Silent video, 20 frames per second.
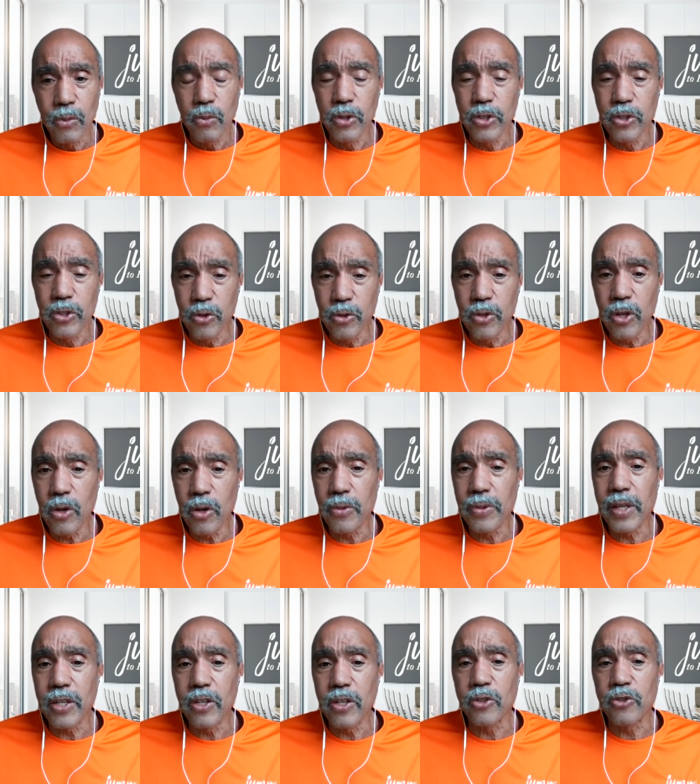when you know
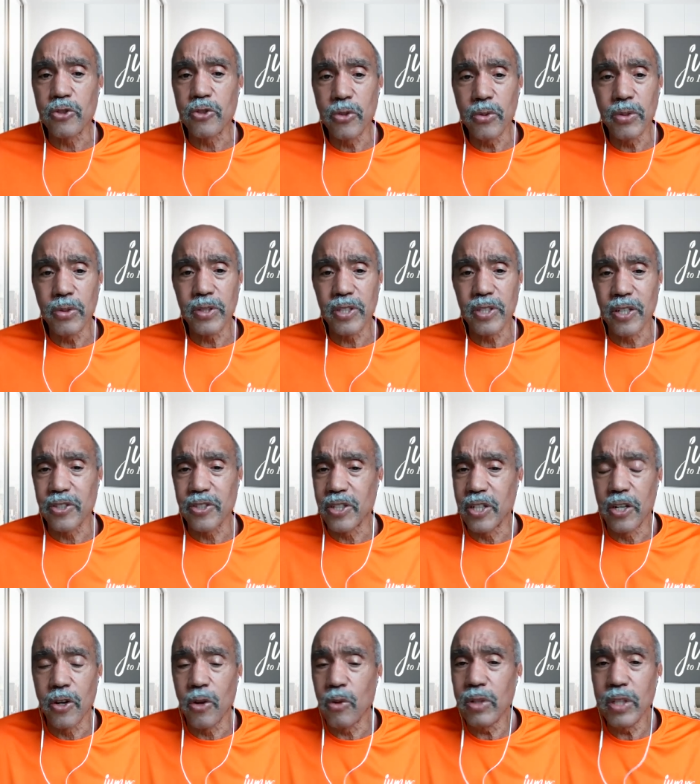that your true
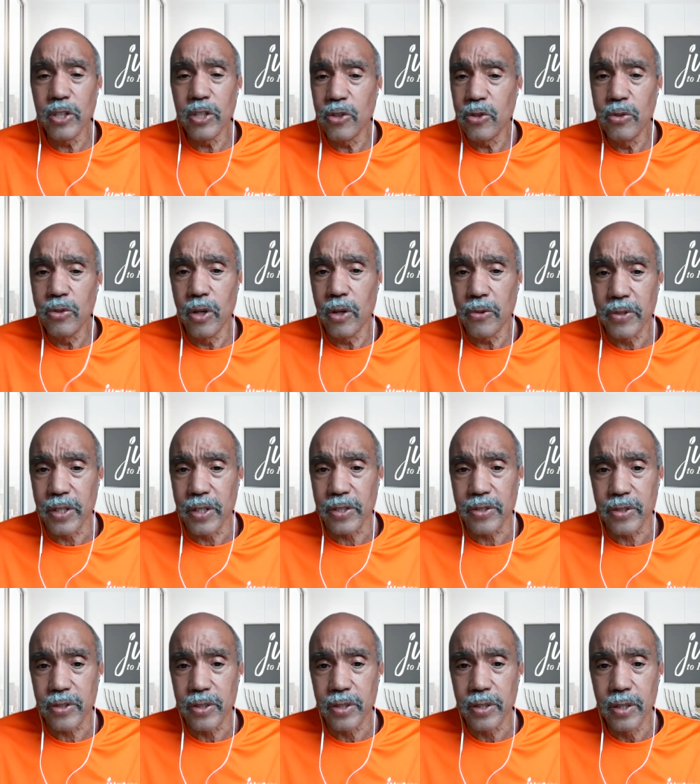intention, and only you know
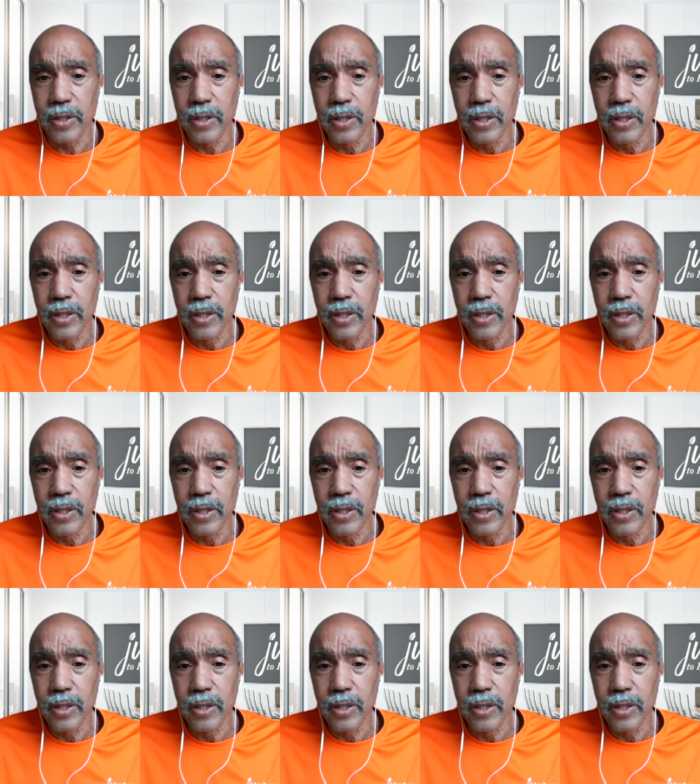this,